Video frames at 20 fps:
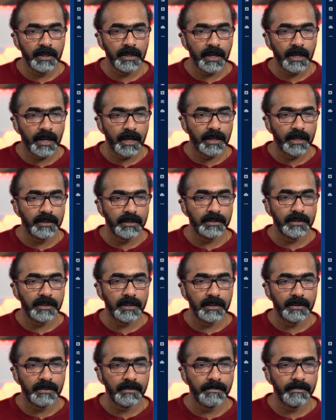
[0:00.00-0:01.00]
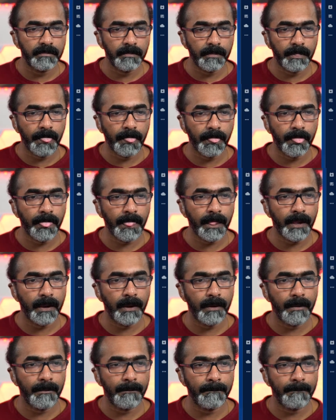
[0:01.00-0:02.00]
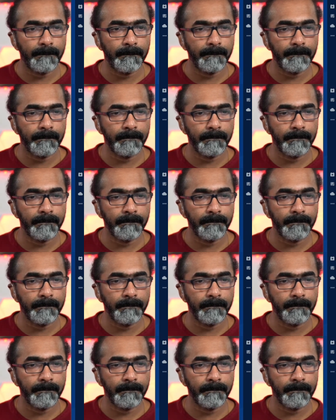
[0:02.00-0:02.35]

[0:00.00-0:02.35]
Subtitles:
and I'm